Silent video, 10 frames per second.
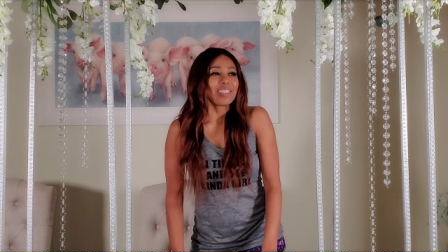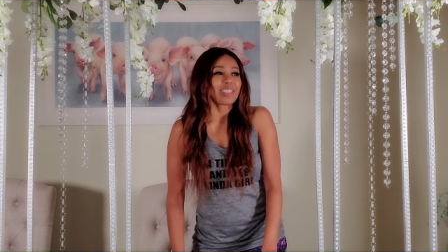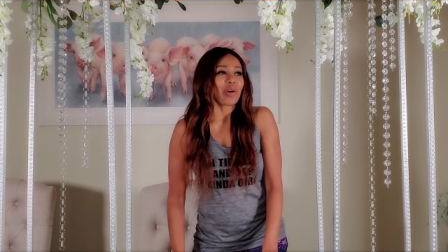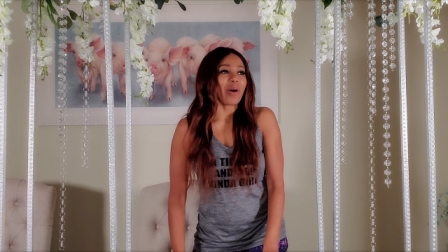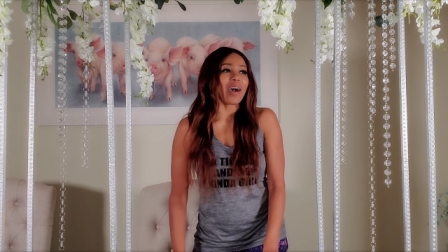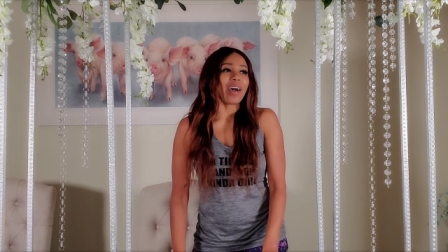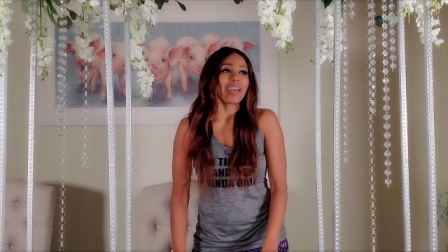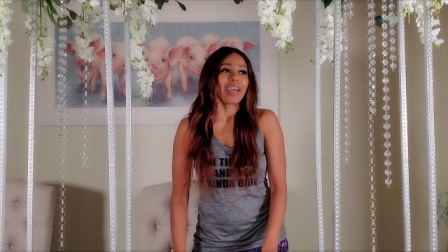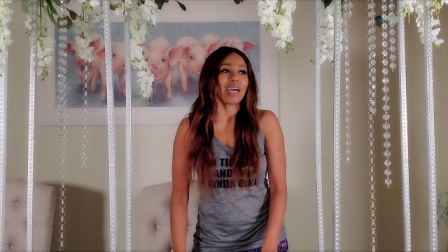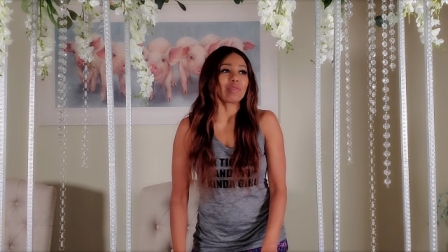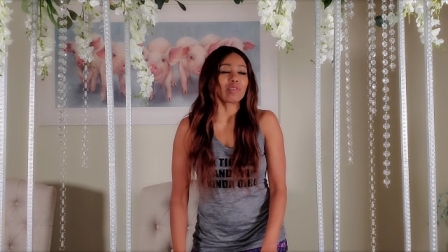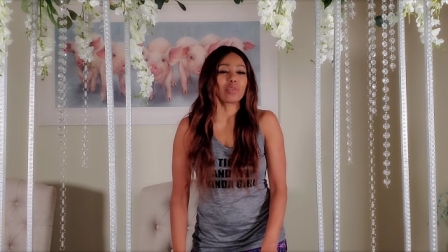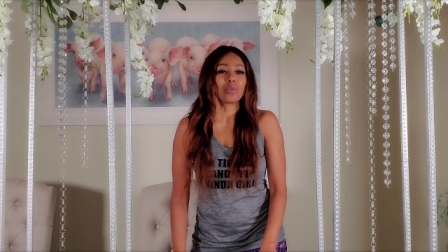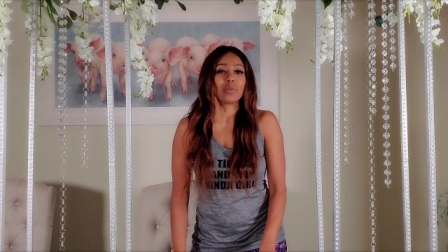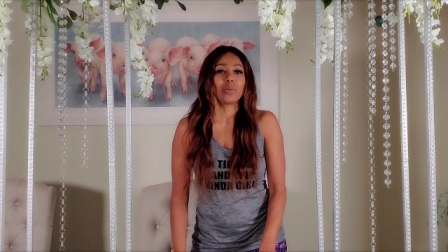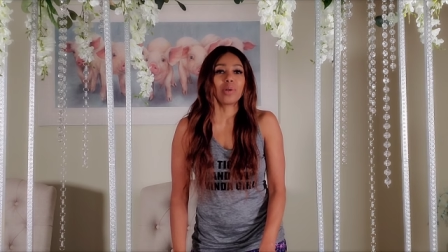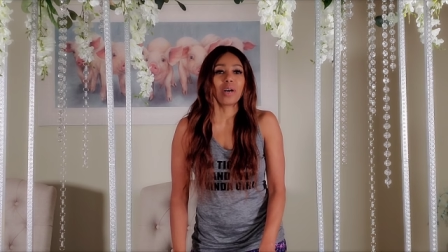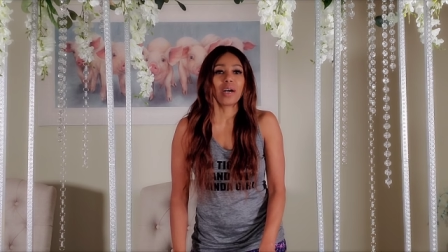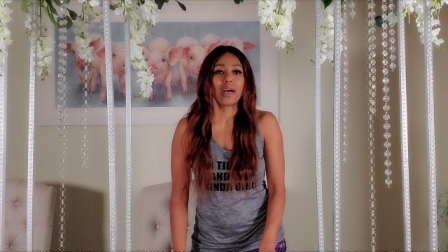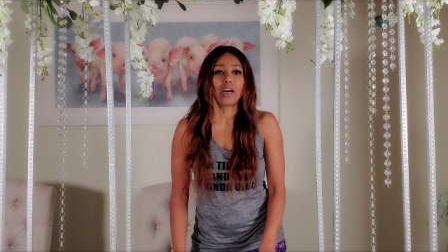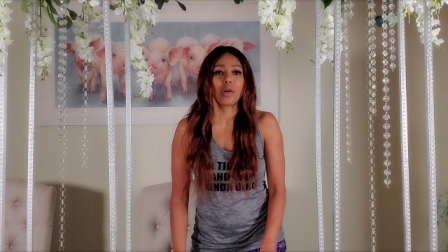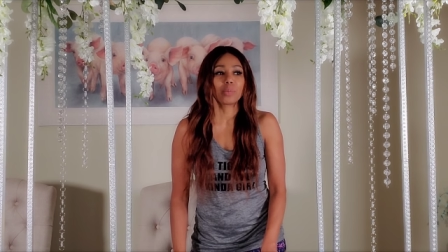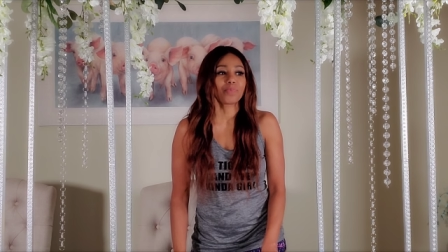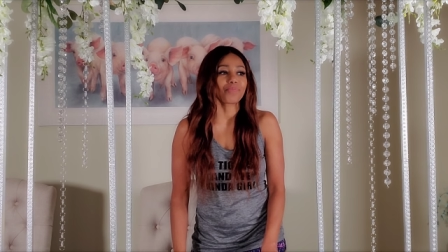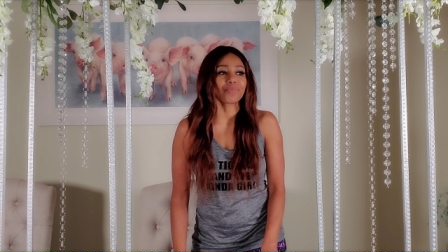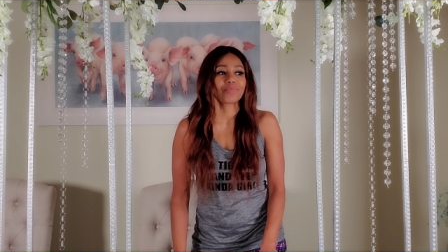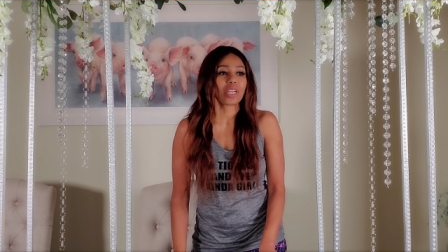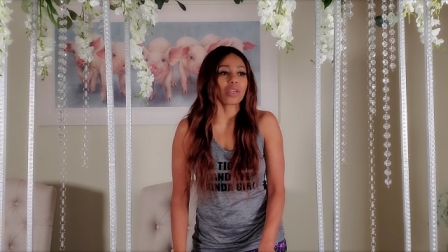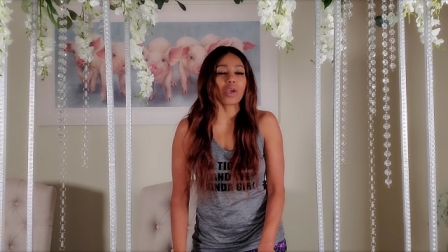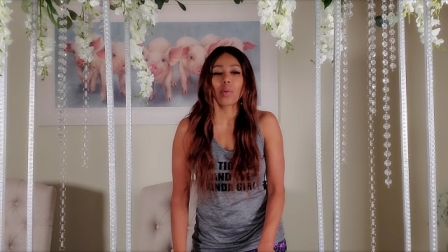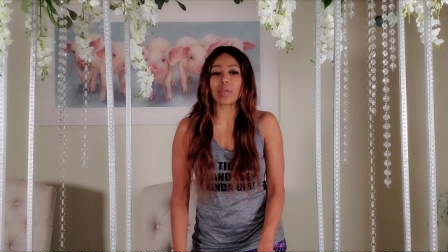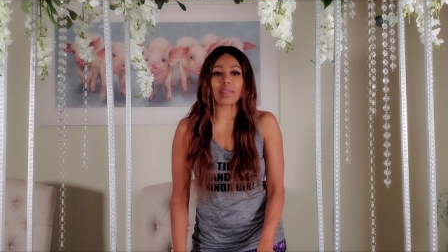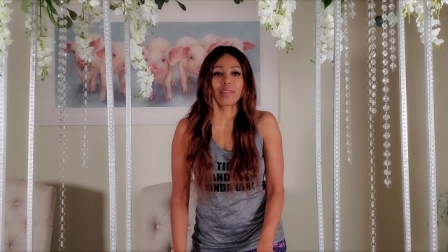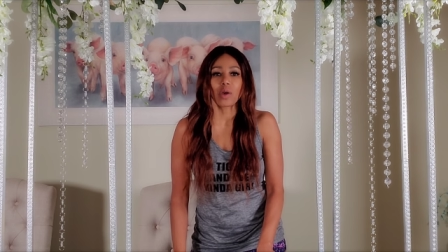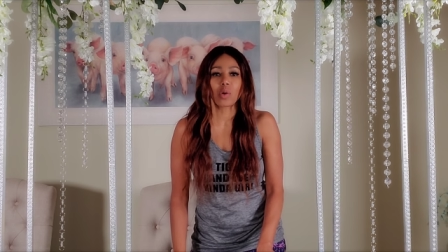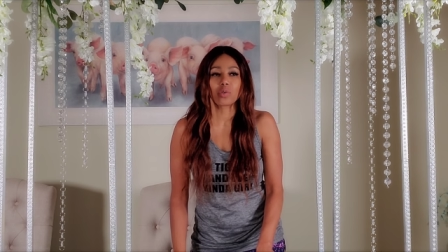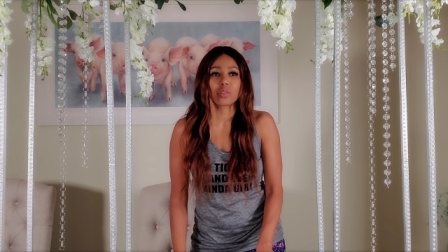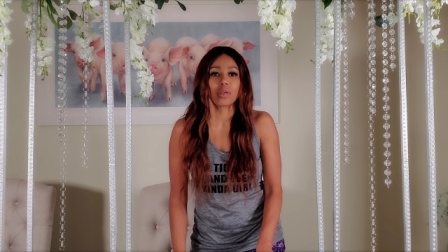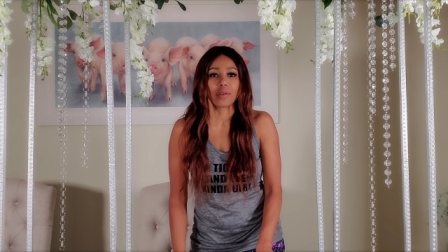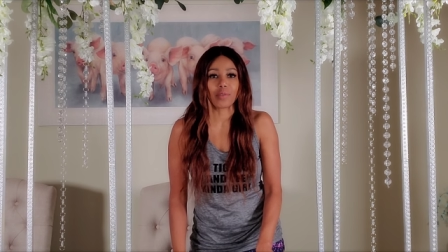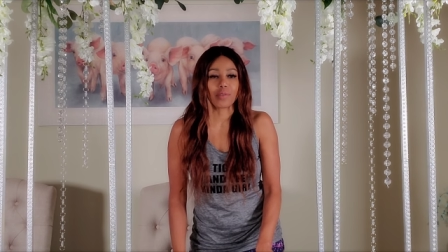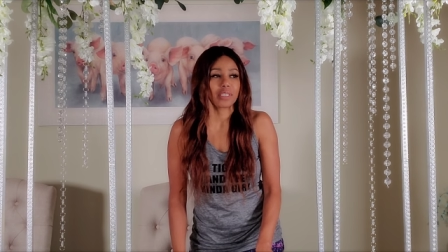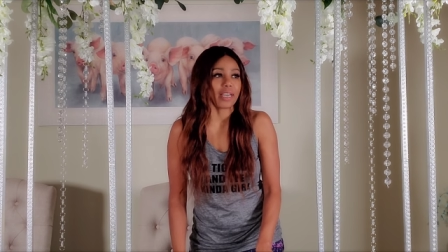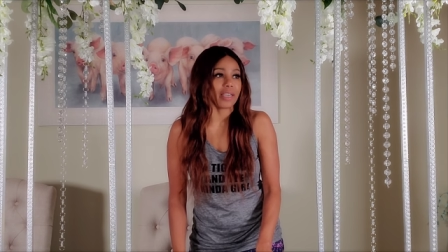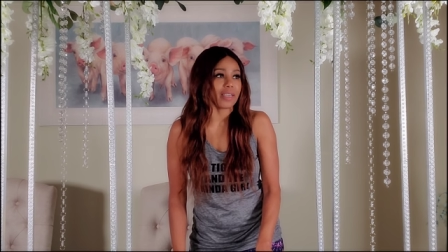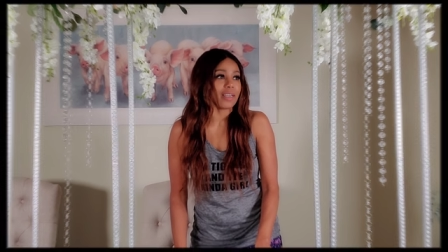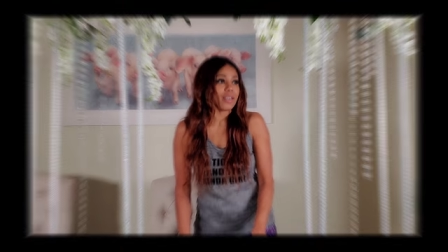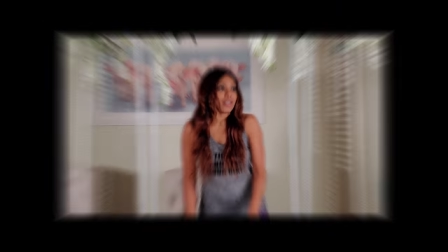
So I have to um, go and get those another day.